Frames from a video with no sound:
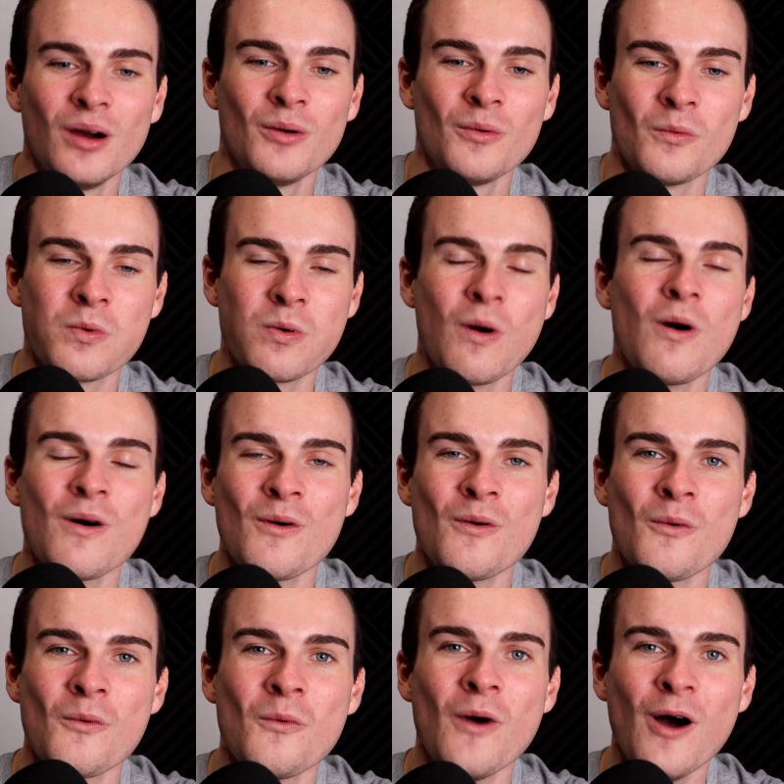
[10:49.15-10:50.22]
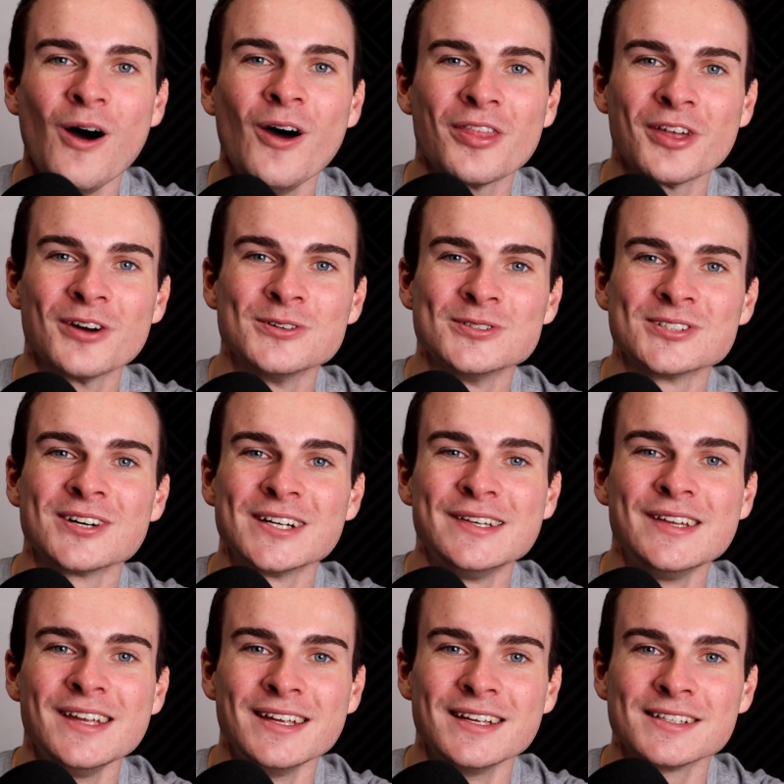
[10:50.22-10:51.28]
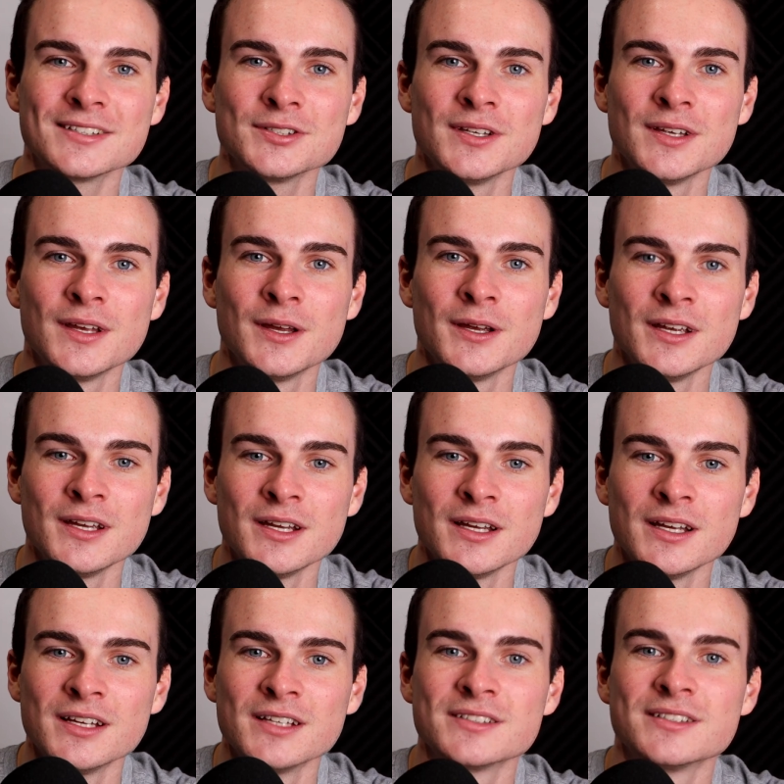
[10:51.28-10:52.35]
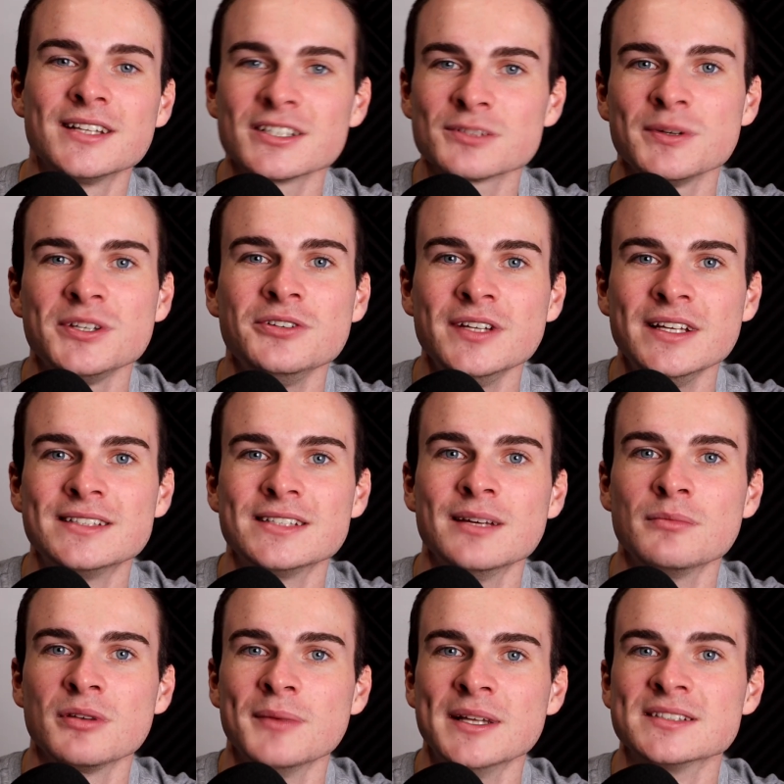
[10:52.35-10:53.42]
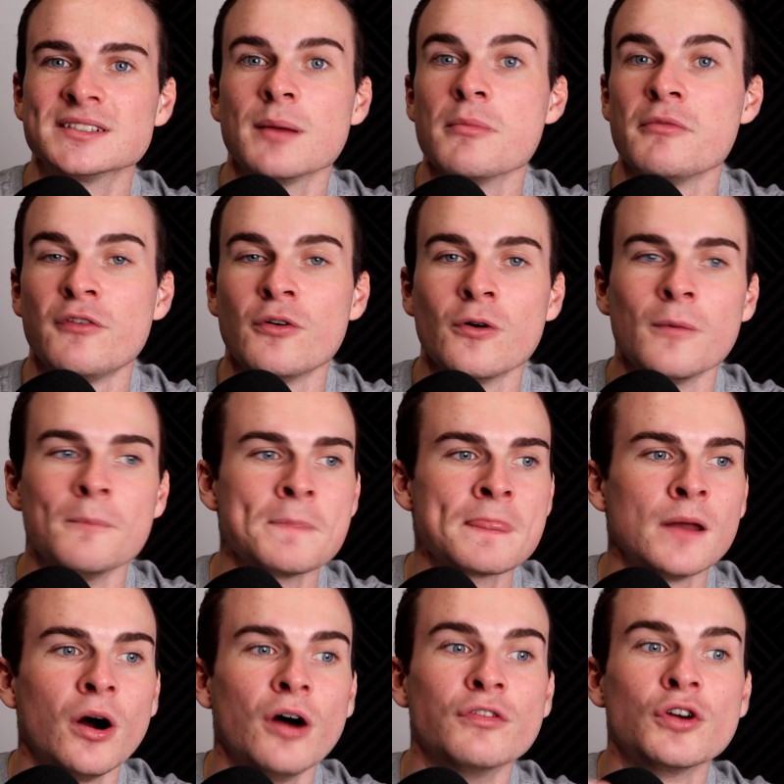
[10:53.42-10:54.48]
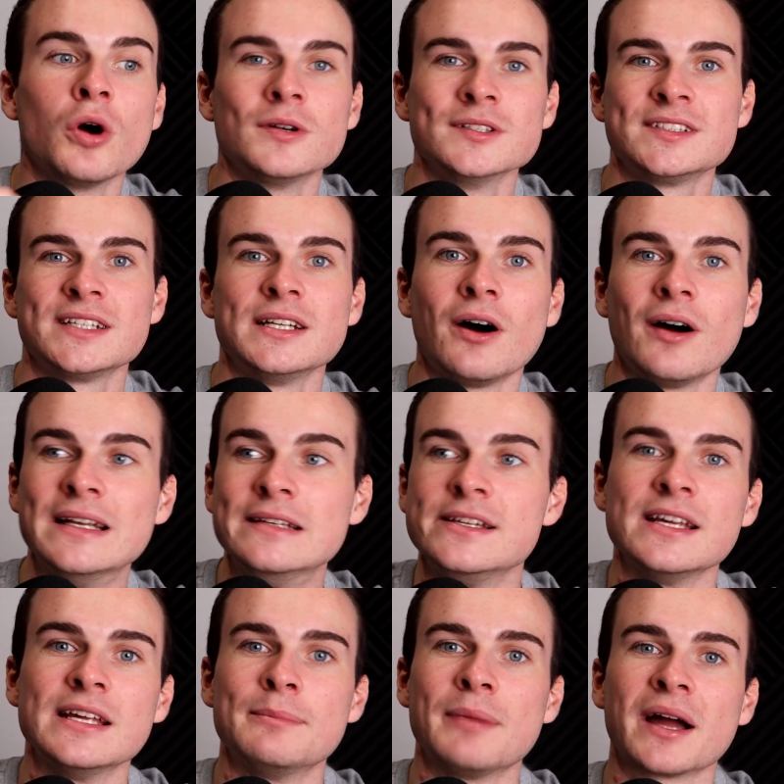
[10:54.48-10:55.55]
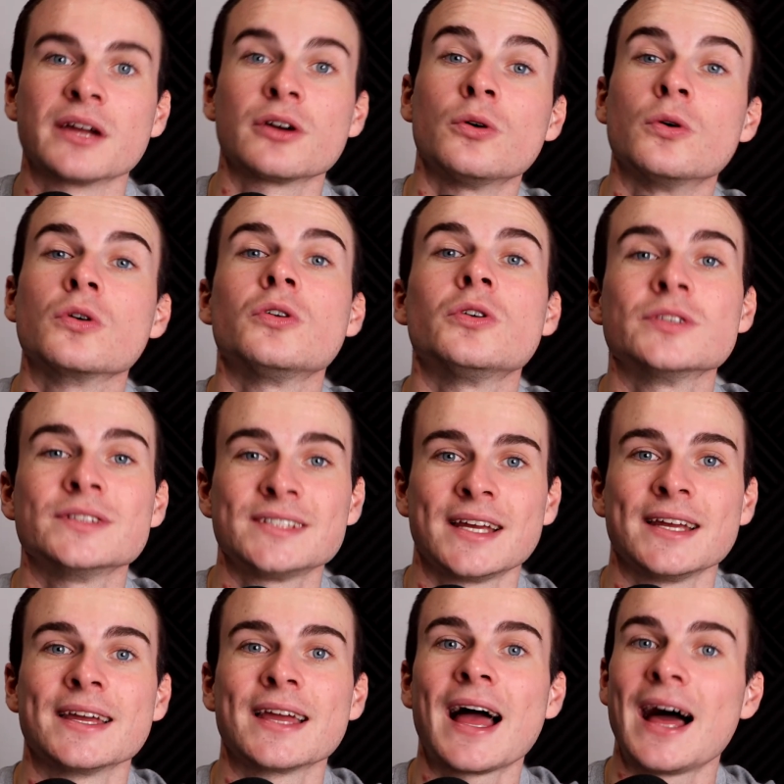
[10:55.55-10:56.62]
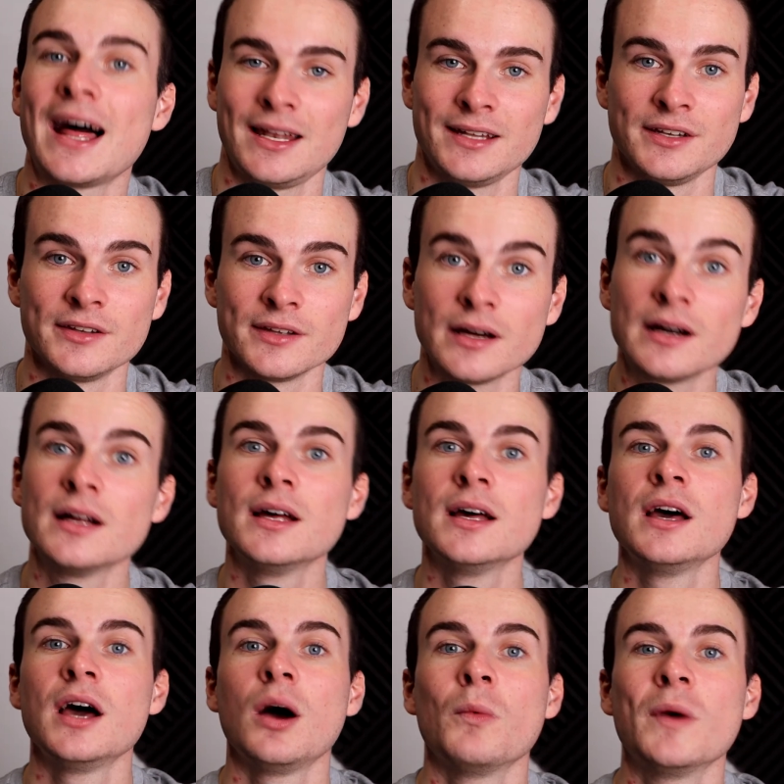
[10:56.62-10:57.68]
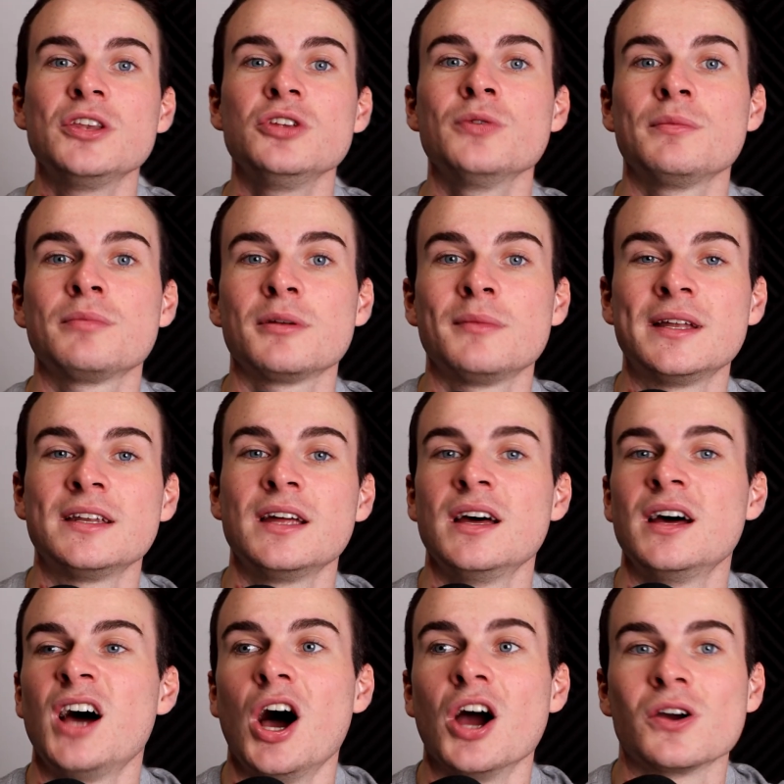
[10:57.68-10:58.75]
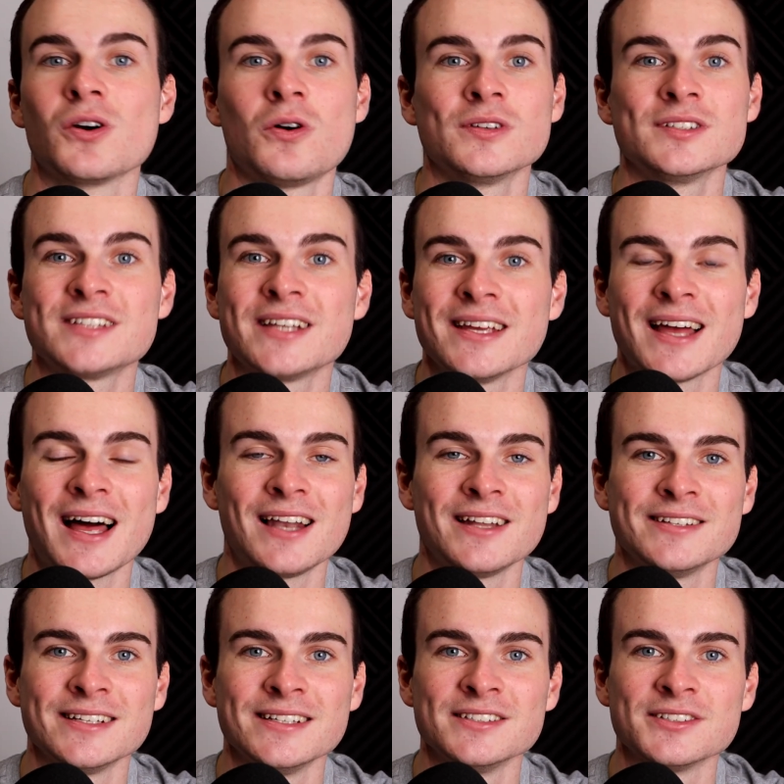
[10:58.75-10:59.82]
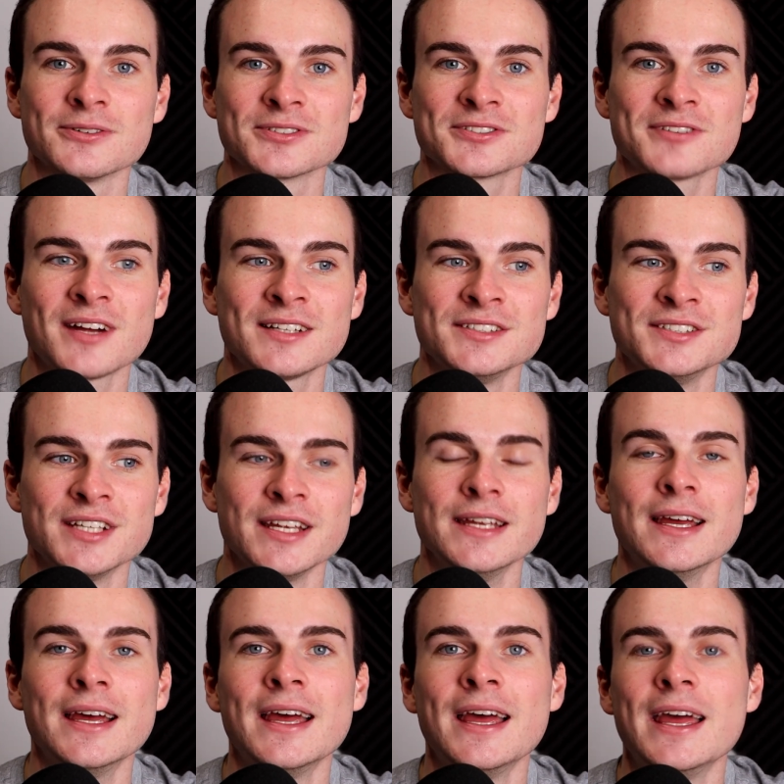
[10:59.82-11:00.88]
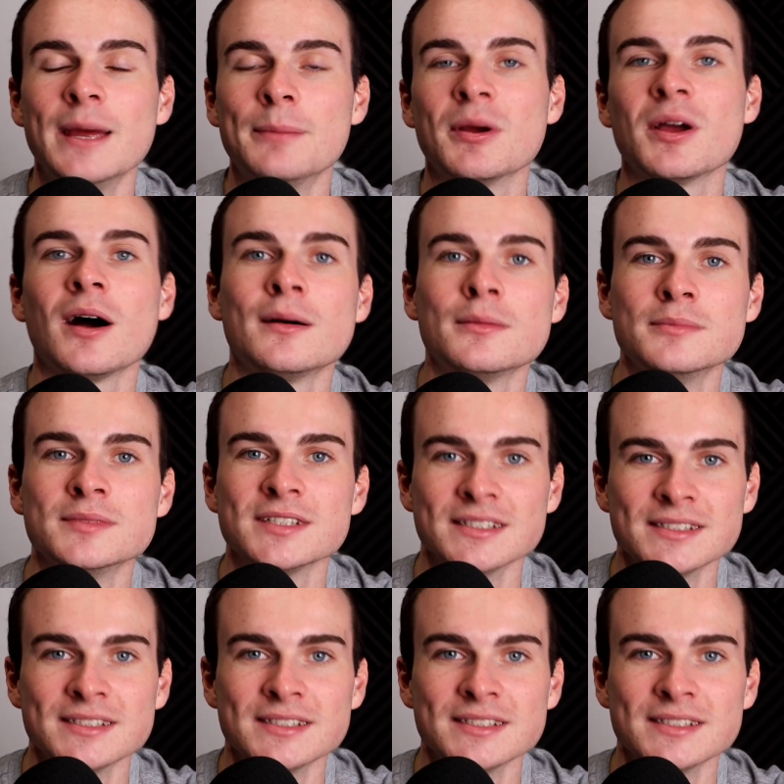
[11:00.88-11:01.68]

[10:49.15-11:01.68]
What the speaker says: what were those ideas? So that's when you need to implement some form of content idea bank or content calendar. When you implement a content calendar into your strategy, it becomes